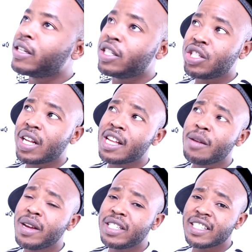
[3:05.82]
digital
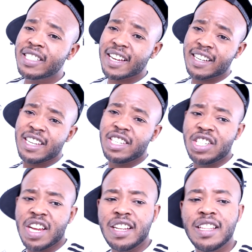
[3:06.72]
imaging
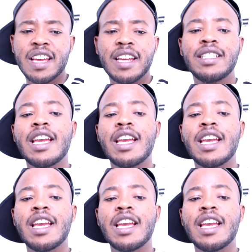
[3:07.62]
technician the